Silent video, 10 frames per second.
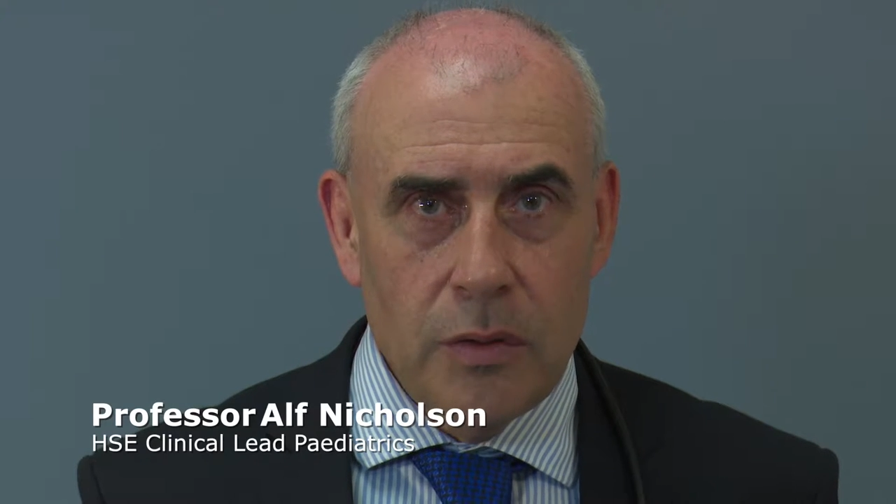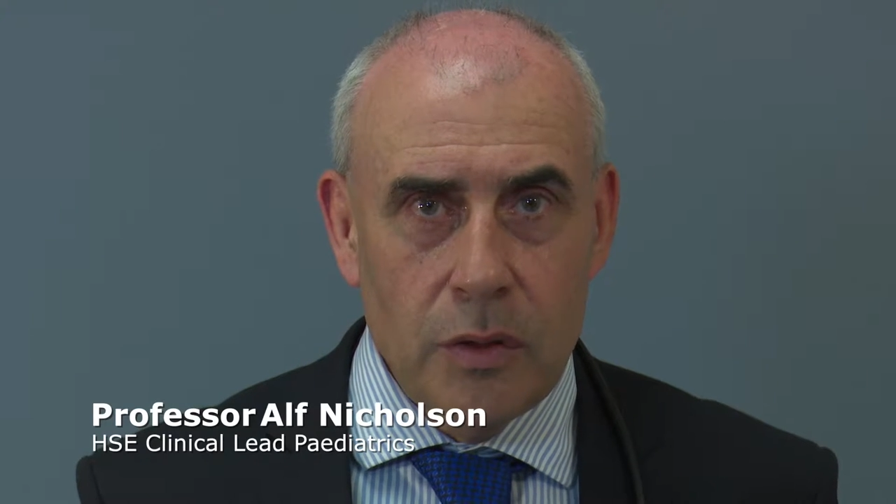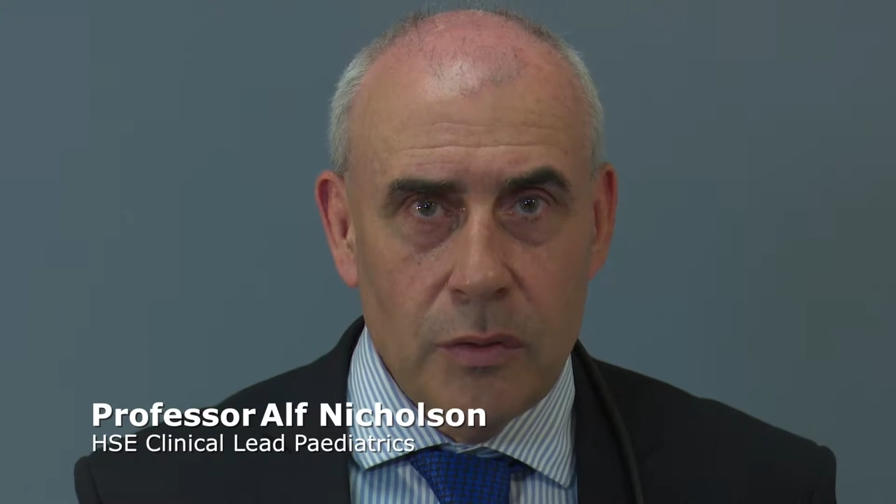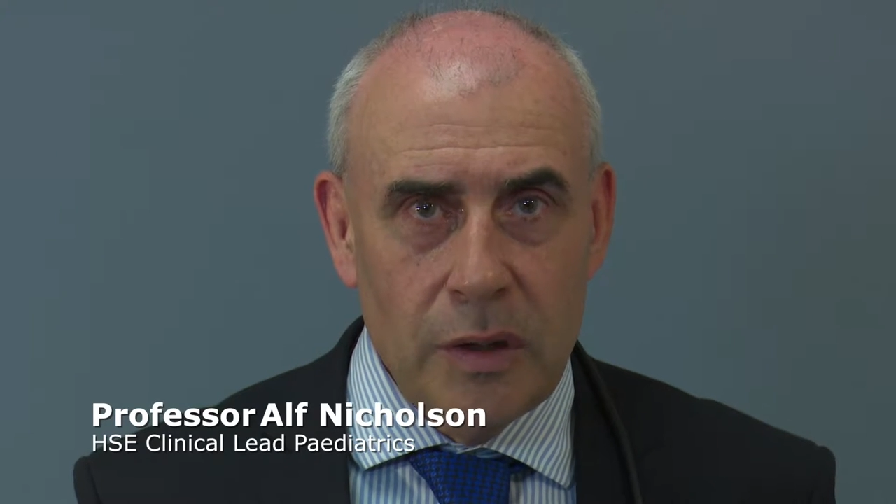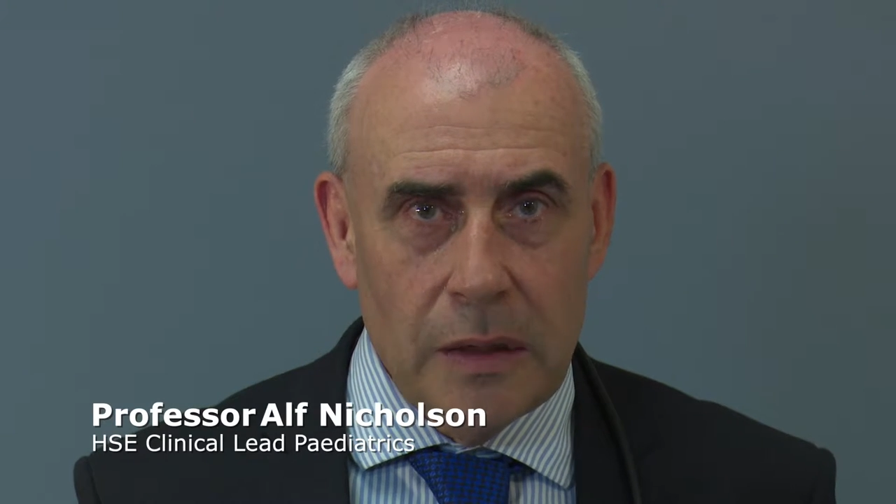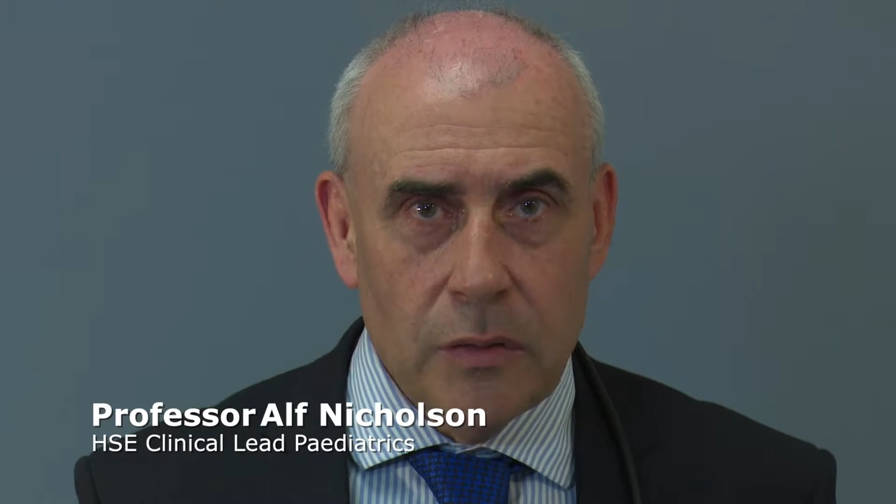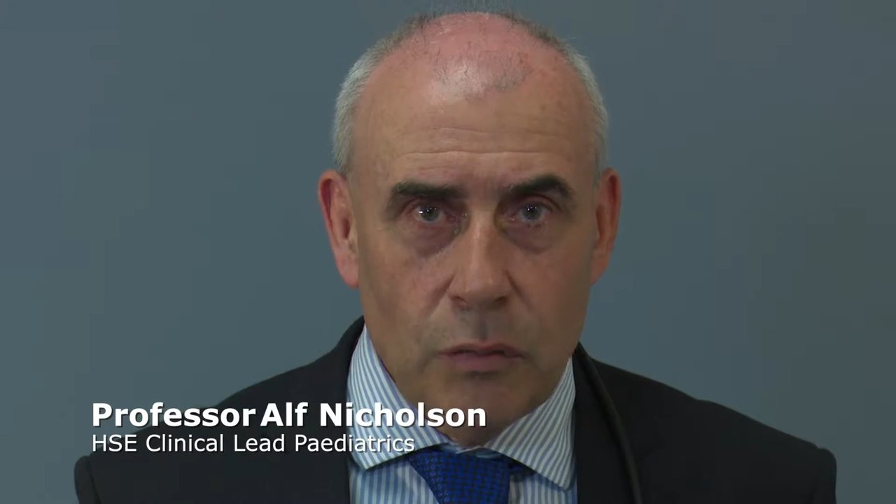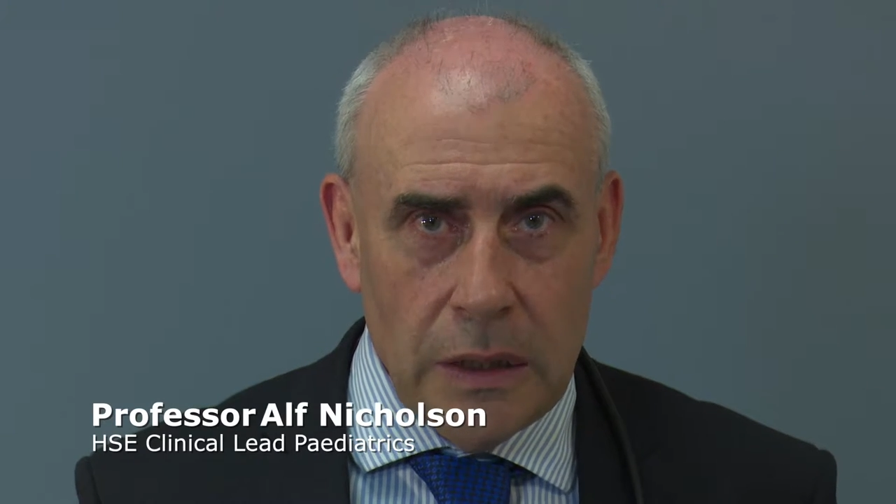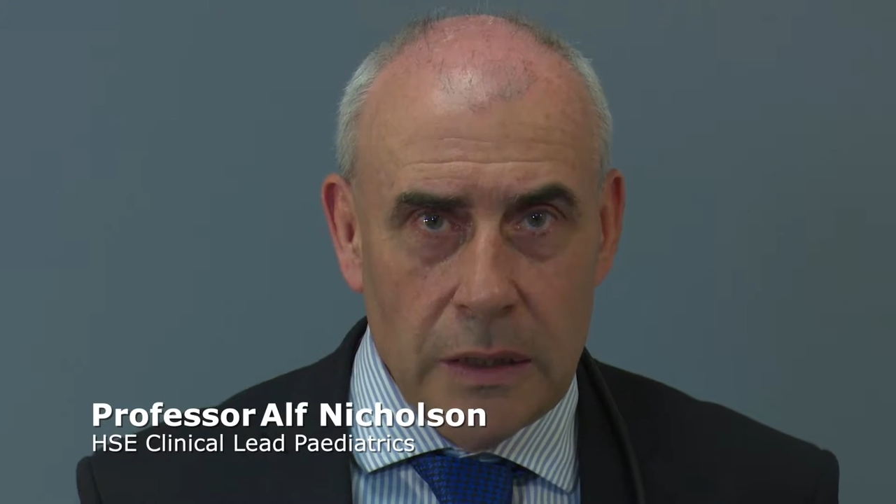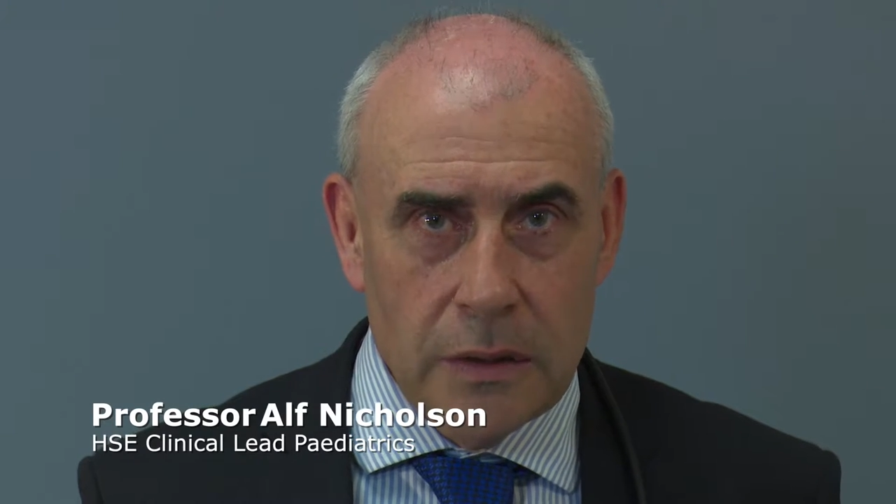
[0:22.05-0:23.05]
you react
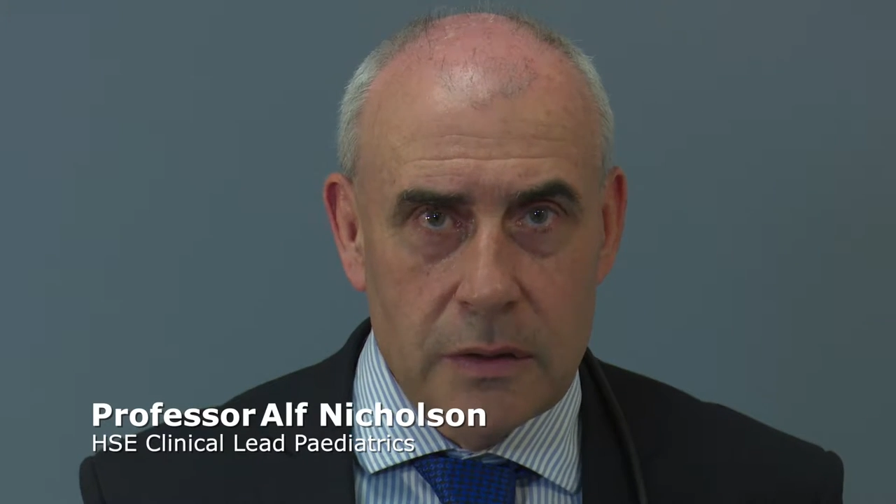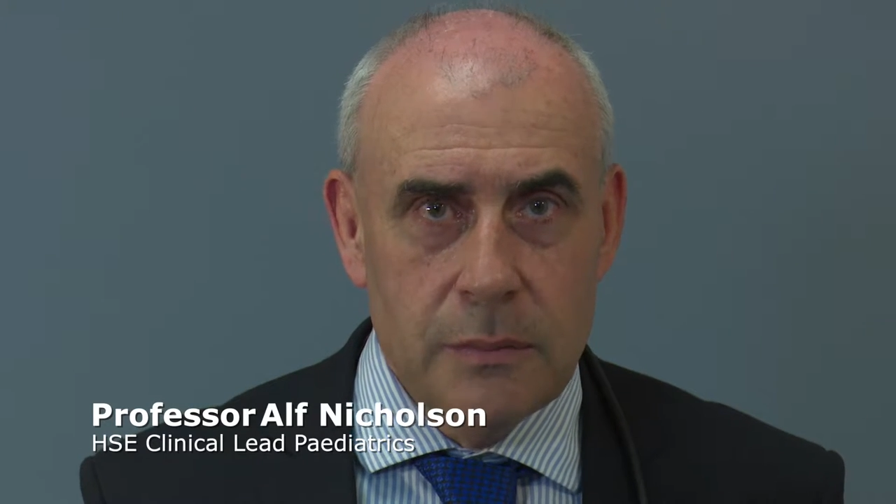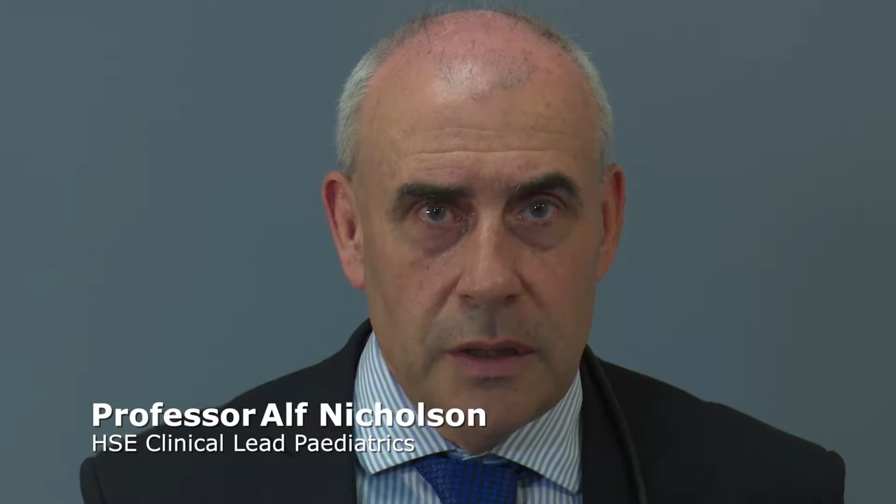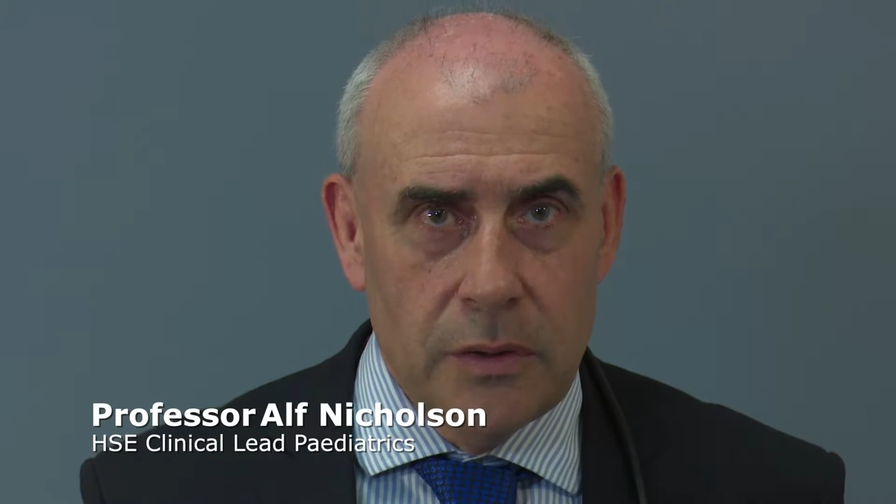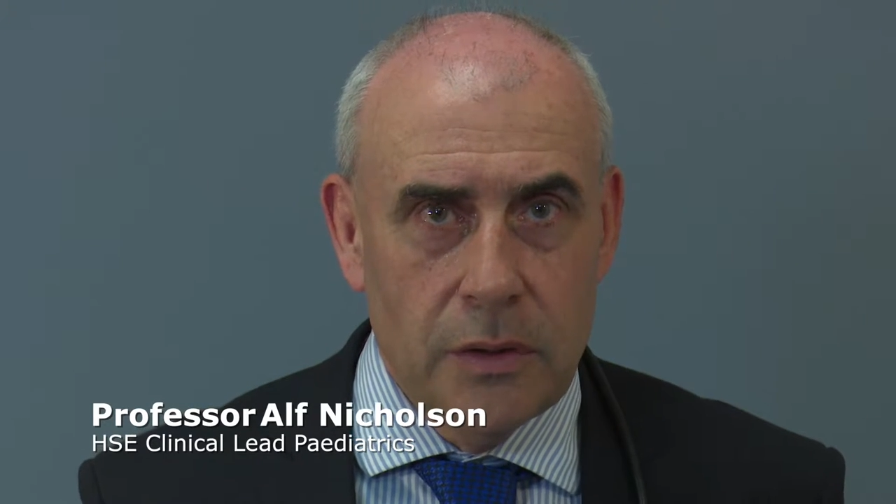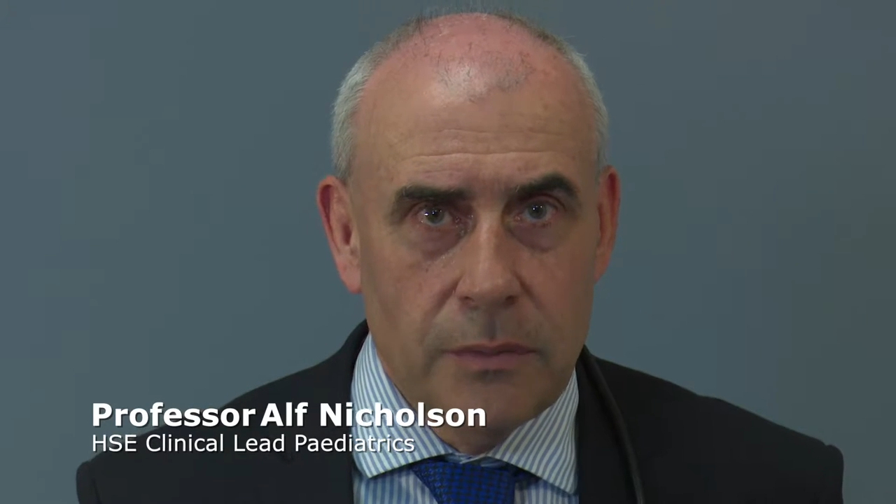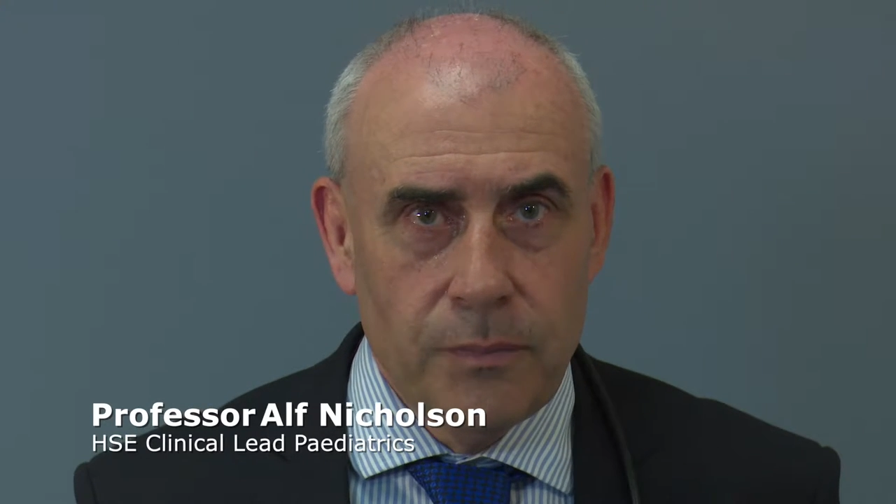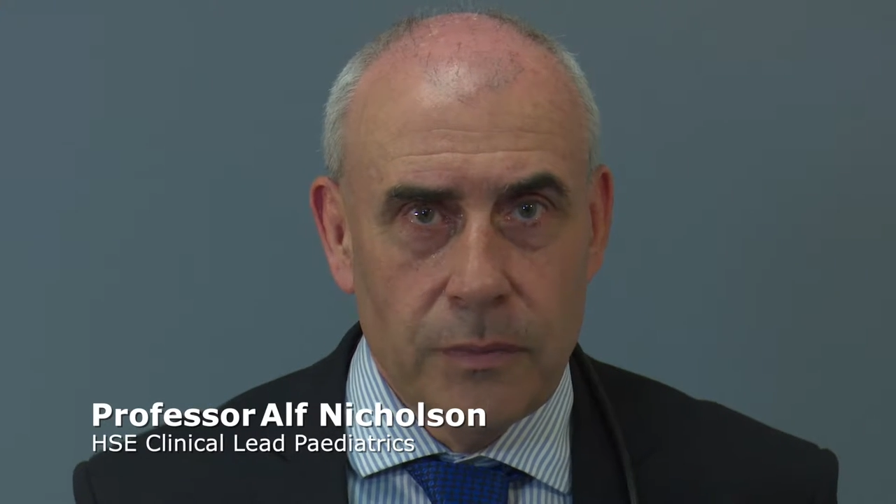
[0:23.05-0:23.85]
really does matter.